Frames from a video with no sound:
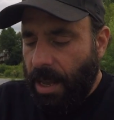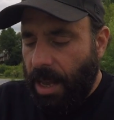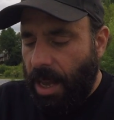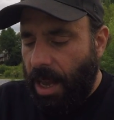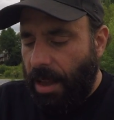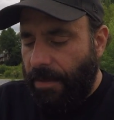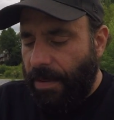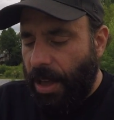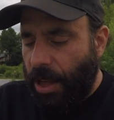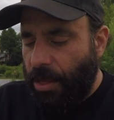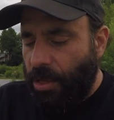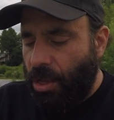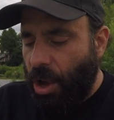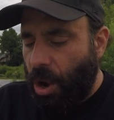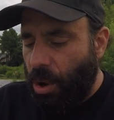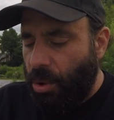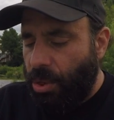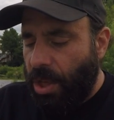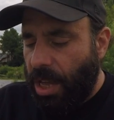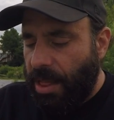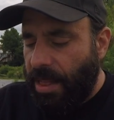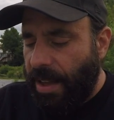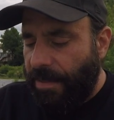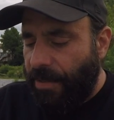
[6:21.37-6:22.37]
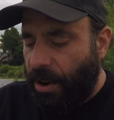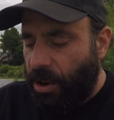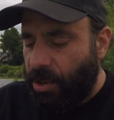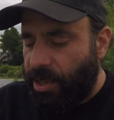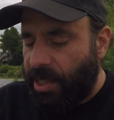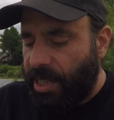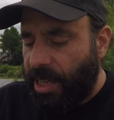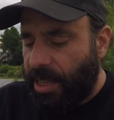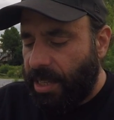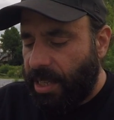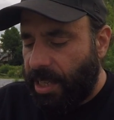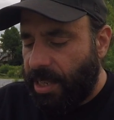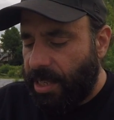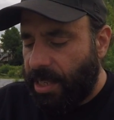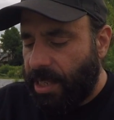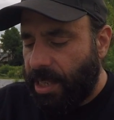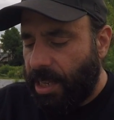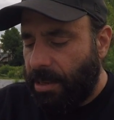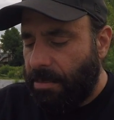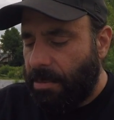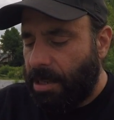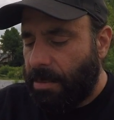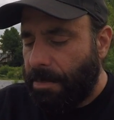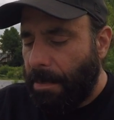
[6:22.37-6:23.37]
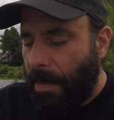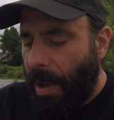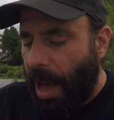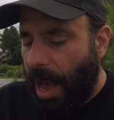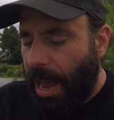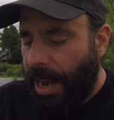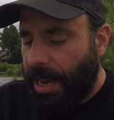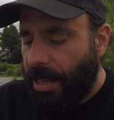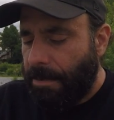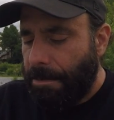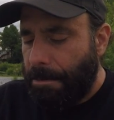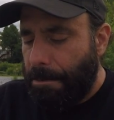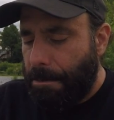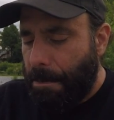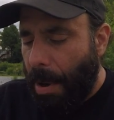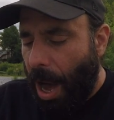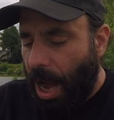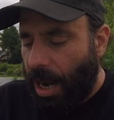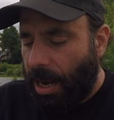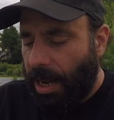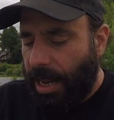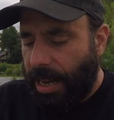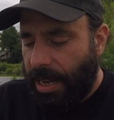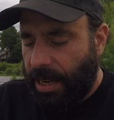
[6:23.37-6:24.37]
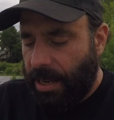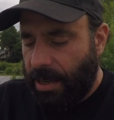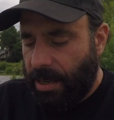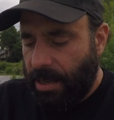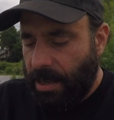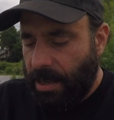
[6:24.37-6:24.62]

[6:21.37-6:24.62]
Even though the diversity seems mind-boggling,